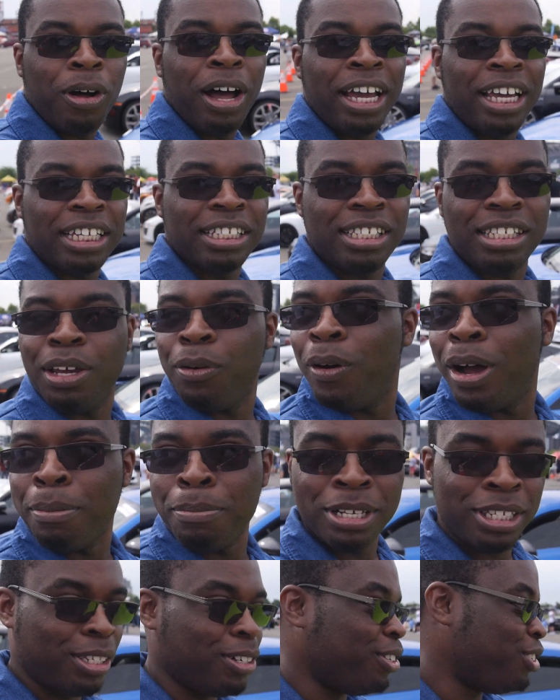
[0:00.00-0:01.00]
Well, I can see why
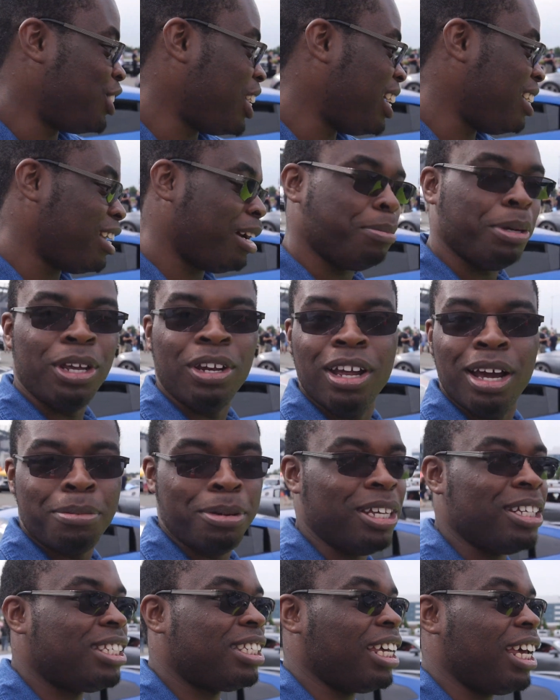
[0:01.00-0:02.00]
Mr.
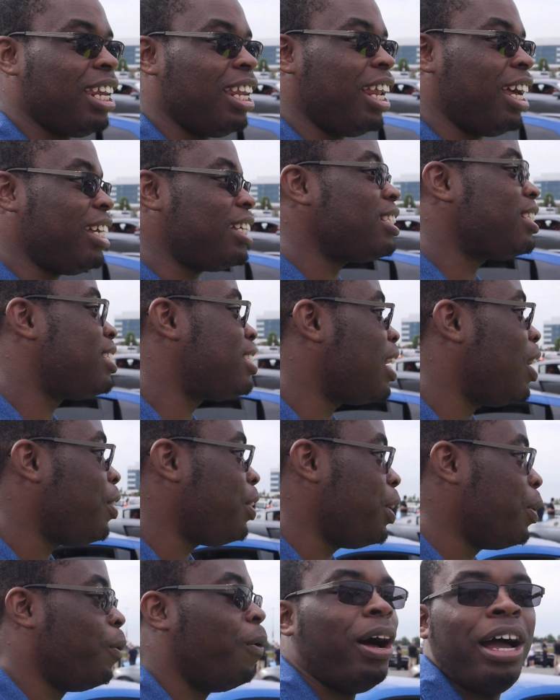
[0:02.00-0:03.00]
JWW said, like, sell
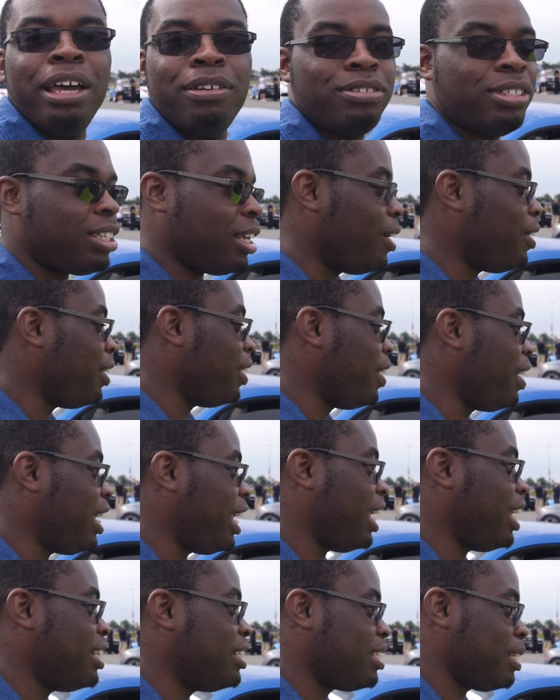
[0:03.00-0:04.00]
your wife, sell your
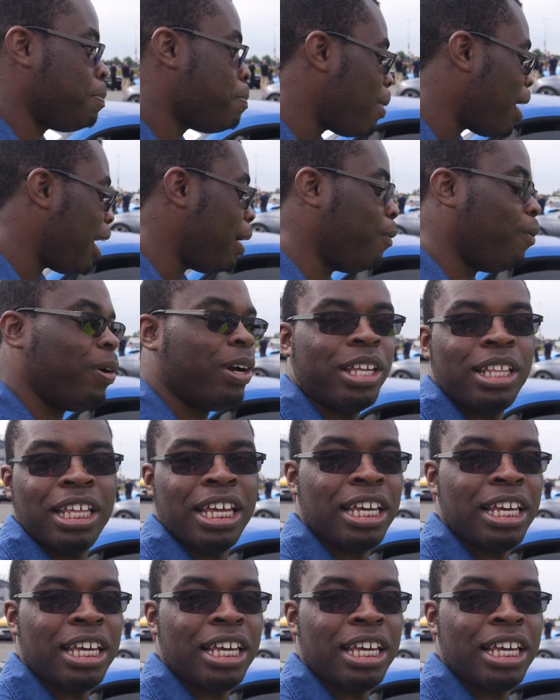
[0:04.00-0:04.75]
kids, and buy one of